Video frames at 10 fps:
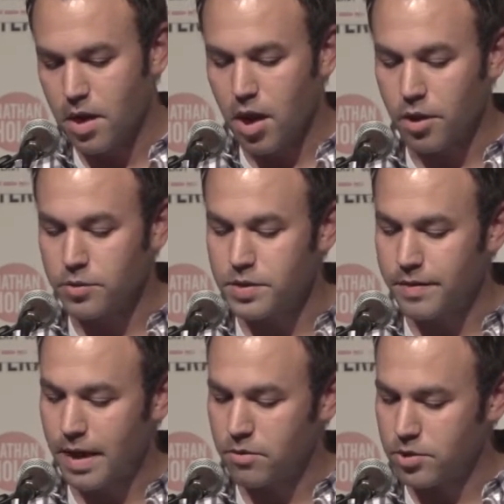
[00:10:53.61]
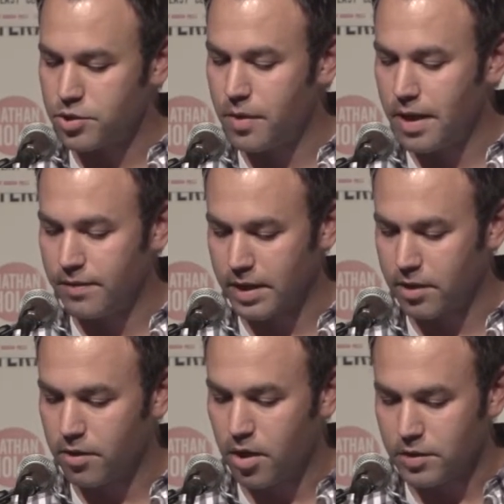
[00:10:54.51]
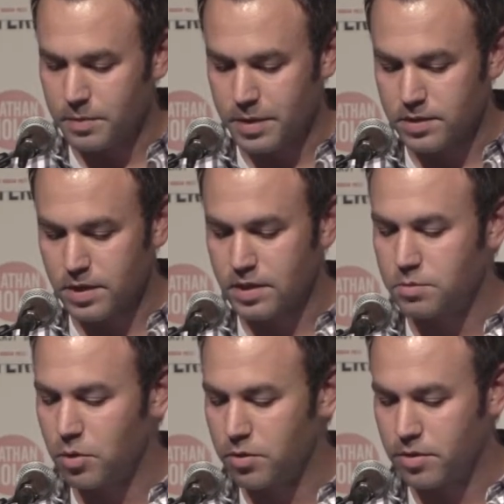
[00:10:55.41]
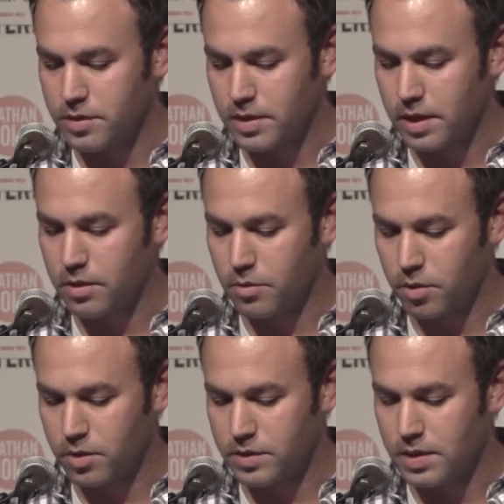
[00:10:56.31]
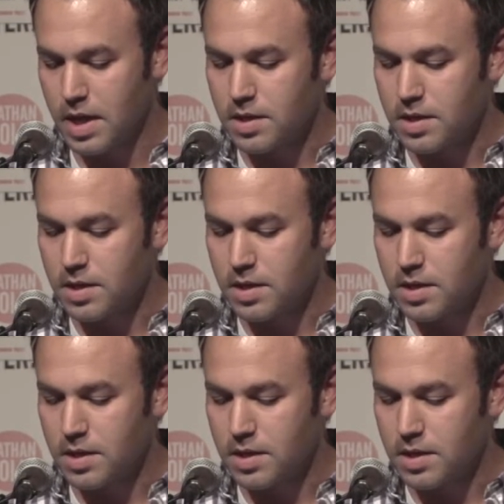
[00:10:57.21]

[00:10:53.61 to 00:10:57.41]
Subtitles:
Hundreds of hours driving in our Altimas and Explorers and Corollas.